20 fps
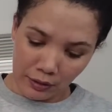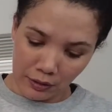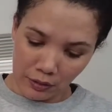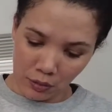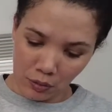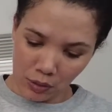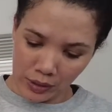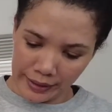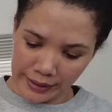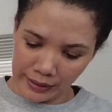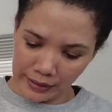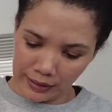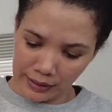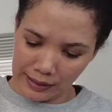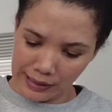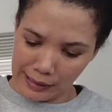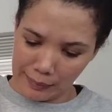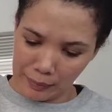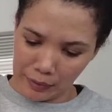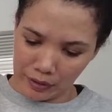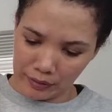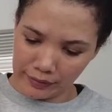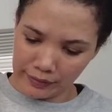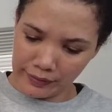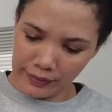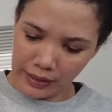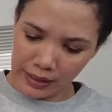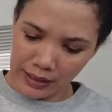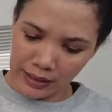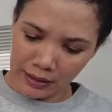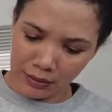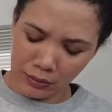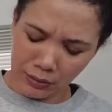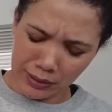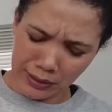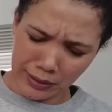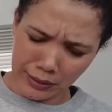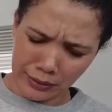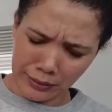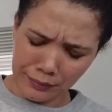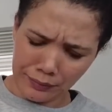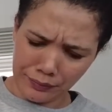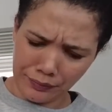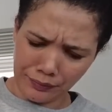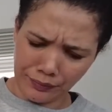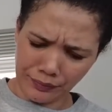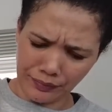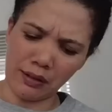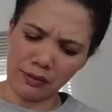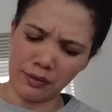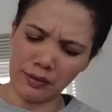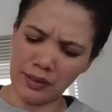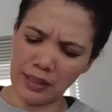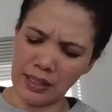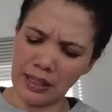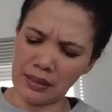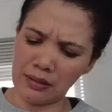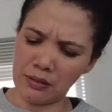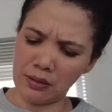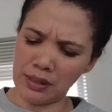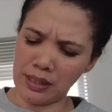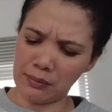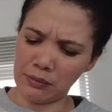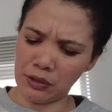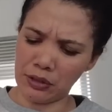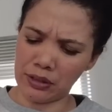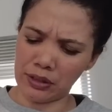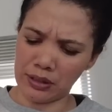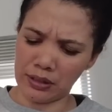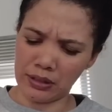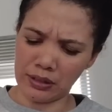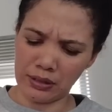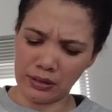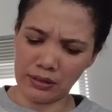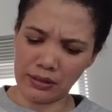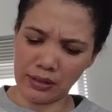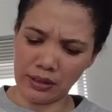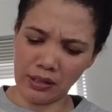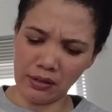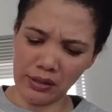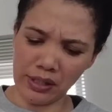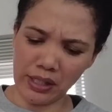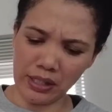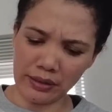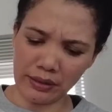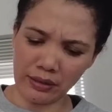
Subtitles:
1 cup of flour. Now flour, I'm gonna throw in a